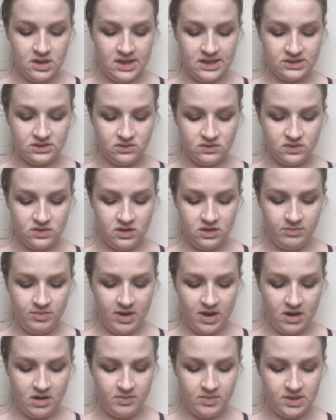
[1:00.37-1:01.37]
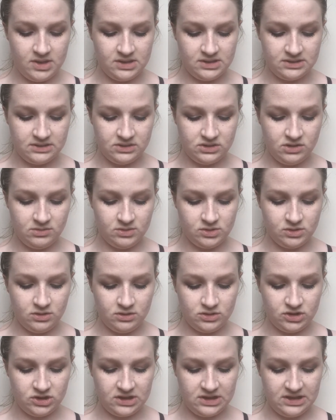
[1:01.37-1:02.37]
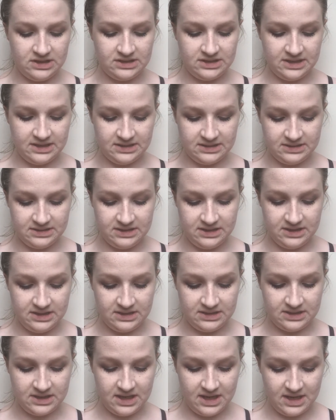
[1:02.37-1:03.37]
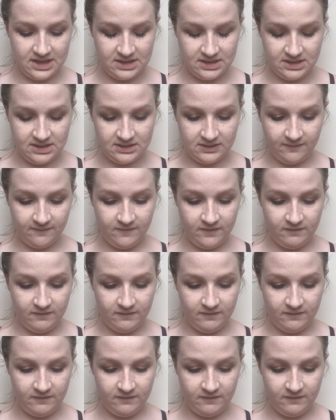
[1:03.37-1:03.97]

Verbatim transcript: It's got no parabens, dermatologically tested, and it's